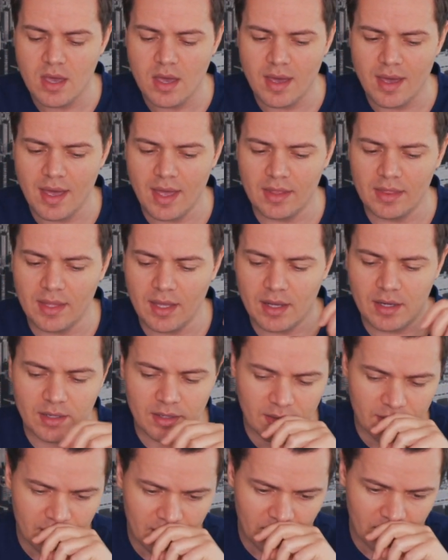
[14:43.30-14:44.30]
And
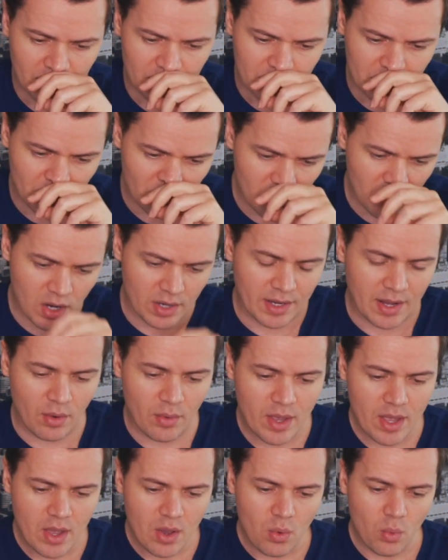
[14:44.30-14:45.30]
then you turn it on. Now,
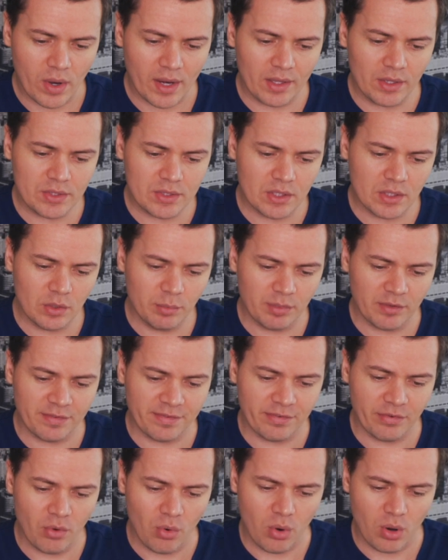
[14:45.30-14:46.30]
what I used to do
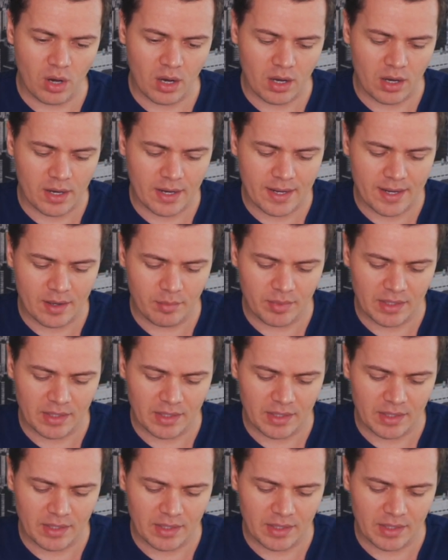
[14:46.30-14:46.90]
before,